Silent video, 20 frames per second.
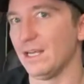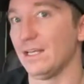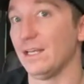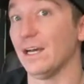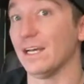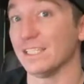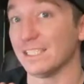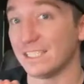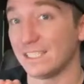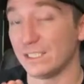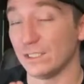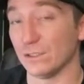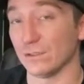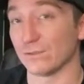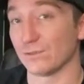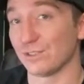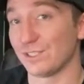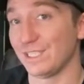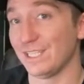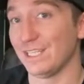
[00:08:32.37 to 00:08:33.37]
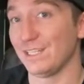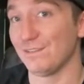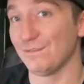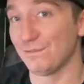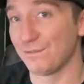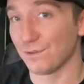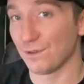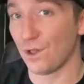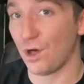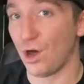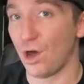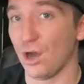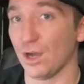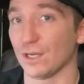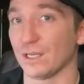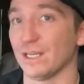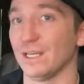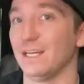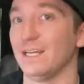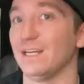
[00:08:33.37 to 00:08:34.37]
a Silverton vlog
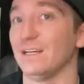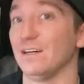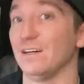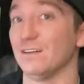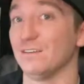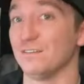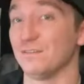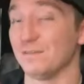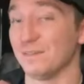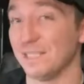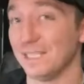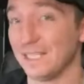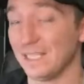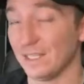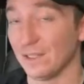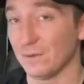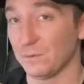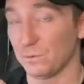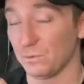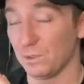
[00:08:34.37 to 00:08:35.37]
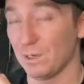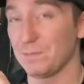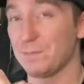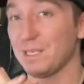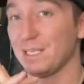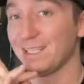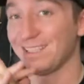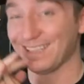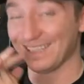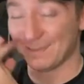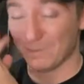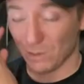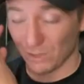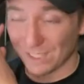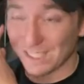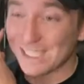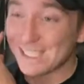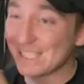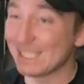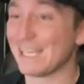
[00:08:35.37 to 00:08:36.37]
of me ripping the most
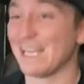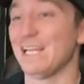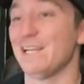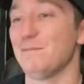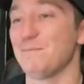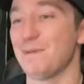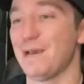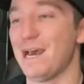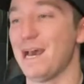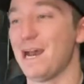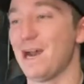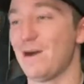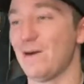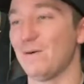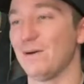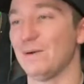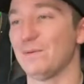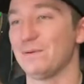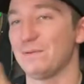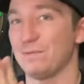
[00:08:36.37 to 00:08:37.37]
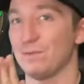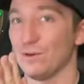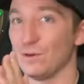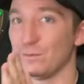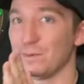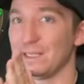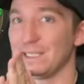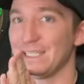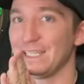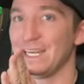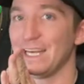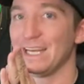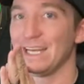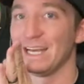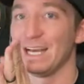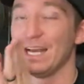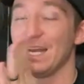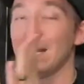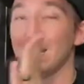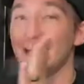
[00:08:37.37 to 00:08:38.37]
insane pow I went for opening day.
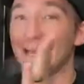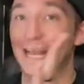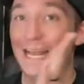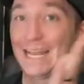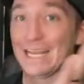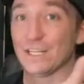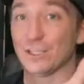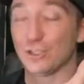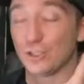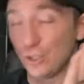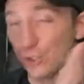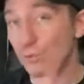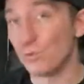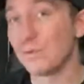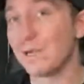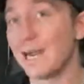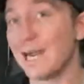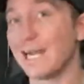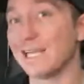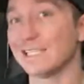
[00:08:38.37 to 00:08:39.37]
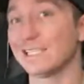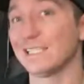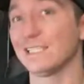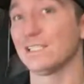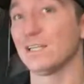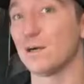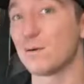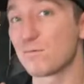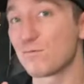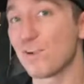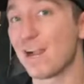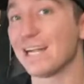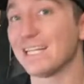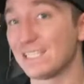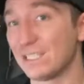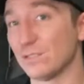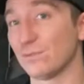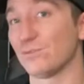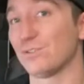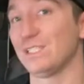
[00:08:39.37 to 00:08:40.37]
And you guys can come ride
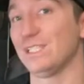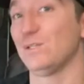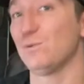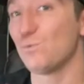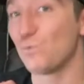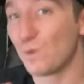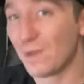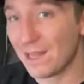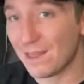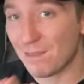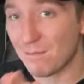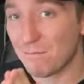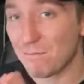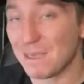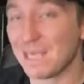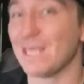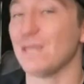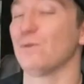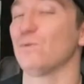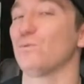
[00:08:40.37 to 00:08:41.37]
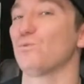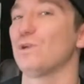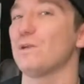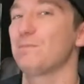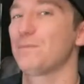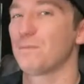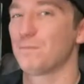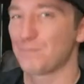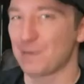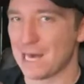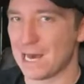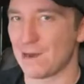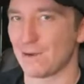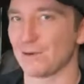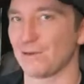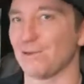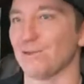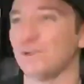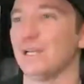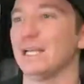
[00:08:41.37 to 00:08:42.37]
Silverton with me and rip
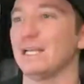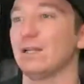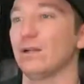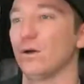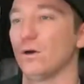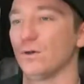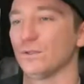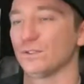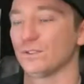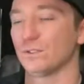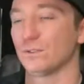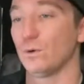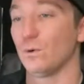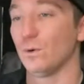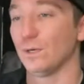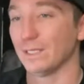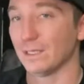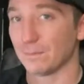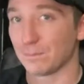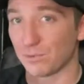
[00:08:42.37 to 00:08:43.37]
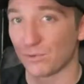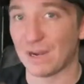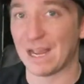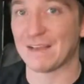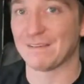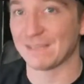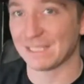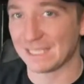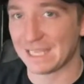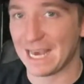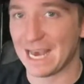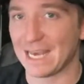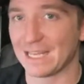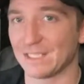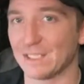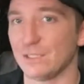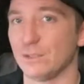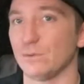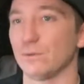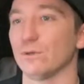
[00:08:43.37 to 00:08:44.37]
powder and also go in a private cat
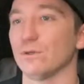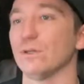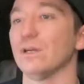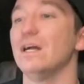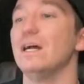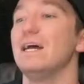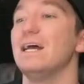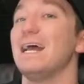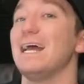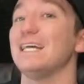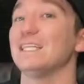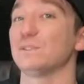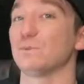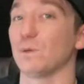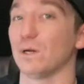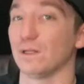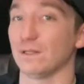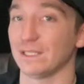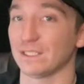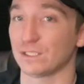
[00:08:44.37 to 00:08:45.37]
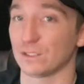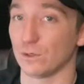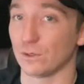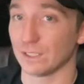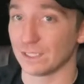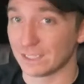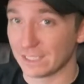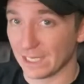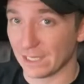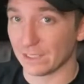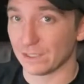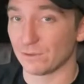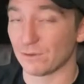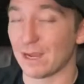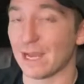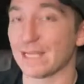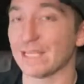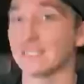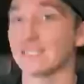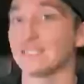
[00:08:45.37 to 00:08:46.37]
tour as well as go to
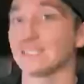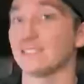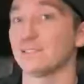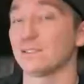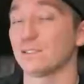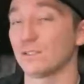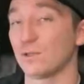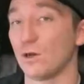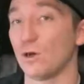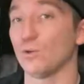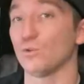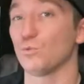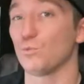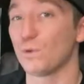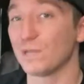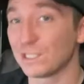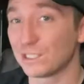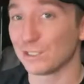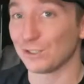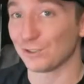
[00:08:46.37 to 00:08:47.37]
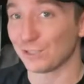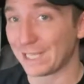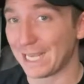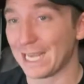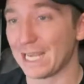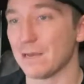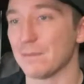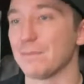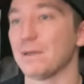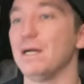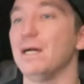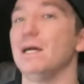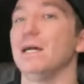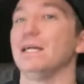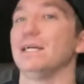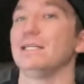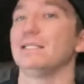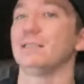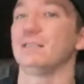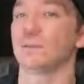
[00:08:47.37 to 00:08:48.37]
Telluride. It's this is called Winter Camp.
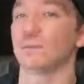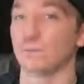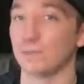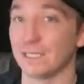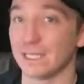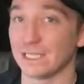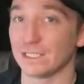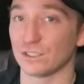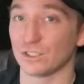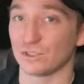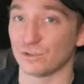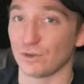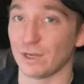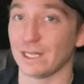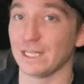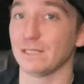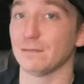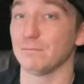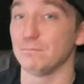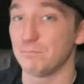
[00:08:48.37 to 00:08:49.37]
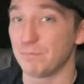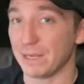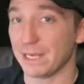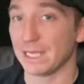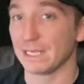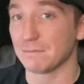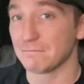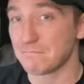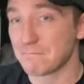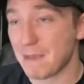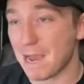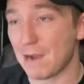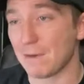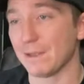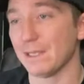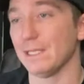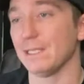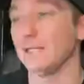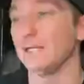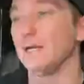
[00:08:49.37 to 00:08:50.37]
It's three days of shredding, big
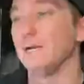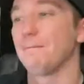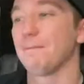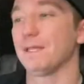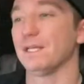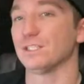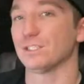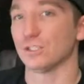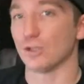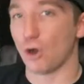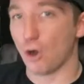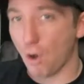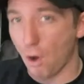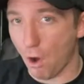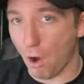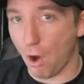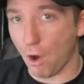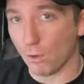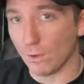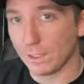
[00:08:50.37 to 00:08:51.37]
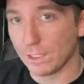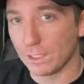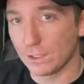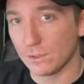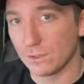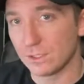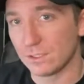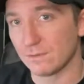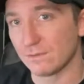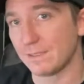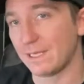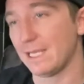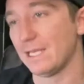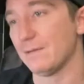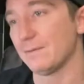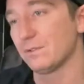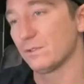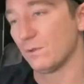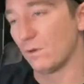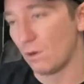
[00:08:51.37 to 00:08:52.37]
mountain. It's an all-inclusive
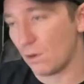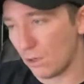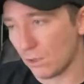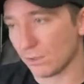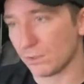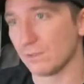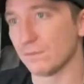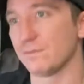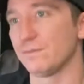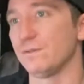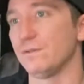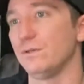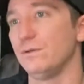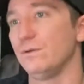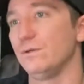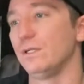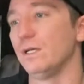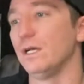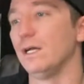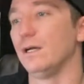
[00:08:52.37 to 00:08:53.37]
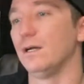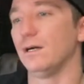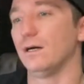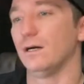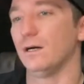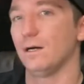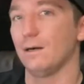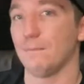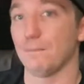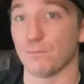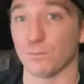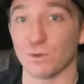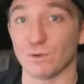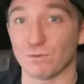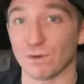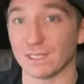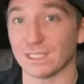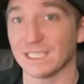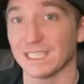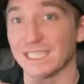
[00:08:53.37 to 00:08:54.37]
camp, so all your food. Um, we
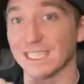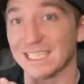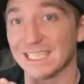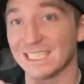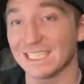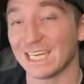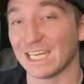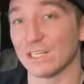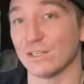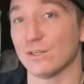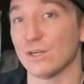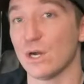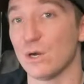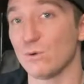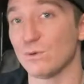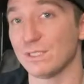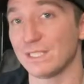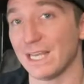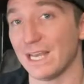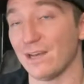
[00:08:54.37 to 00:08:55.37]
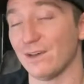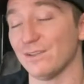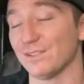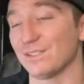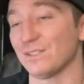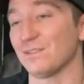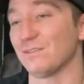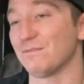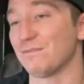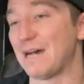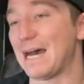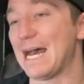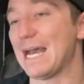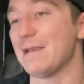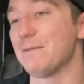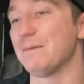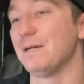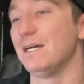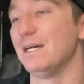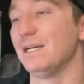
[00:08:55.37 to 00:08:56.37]
rented an entire hotel, so the
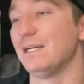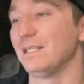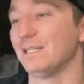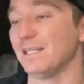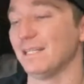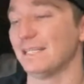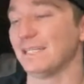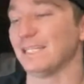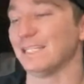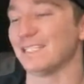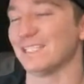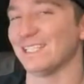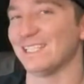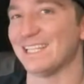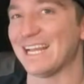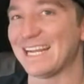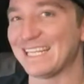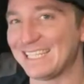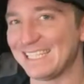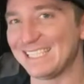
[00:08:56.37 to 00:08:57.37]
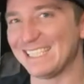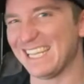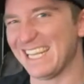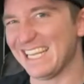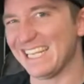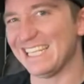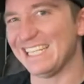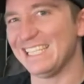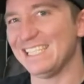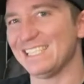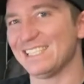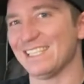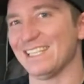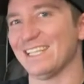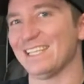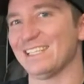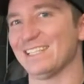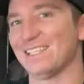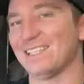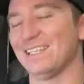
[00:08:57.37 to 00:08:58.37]
vibe, like it's a 1980s
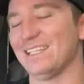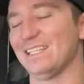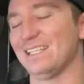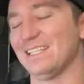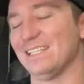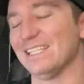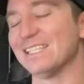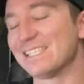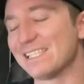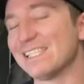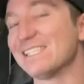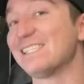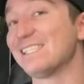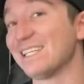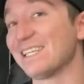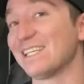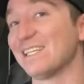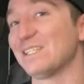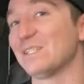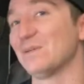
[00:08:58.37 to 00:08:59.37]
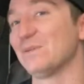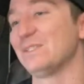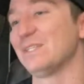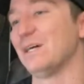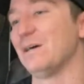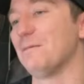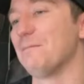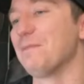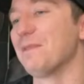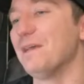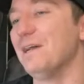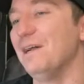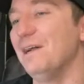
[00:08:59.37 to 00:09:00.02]
like it's the sickest hotel.